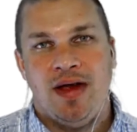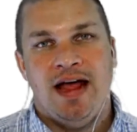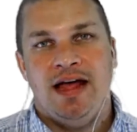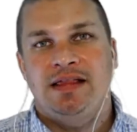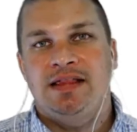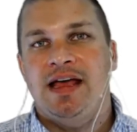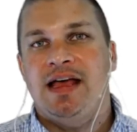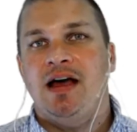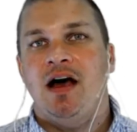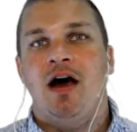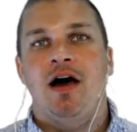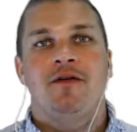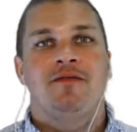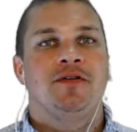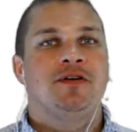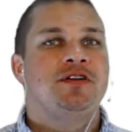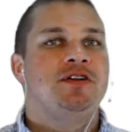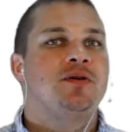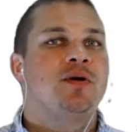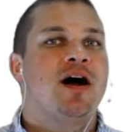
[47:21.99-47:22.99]
and they
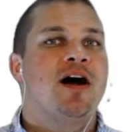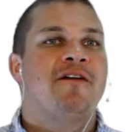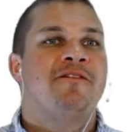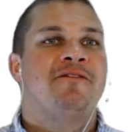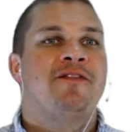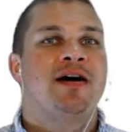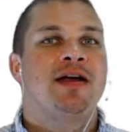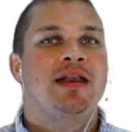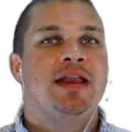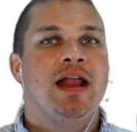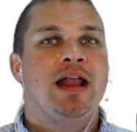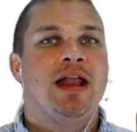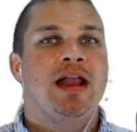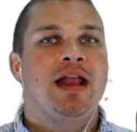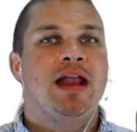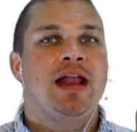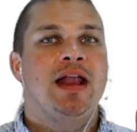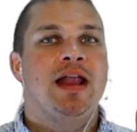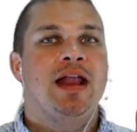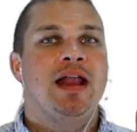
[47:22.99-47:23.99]
offer you a
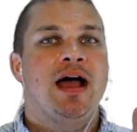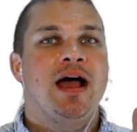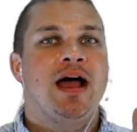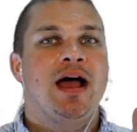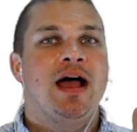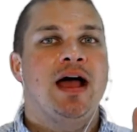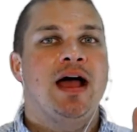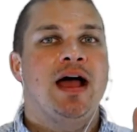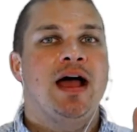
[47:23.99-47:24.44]
phenomenal rate.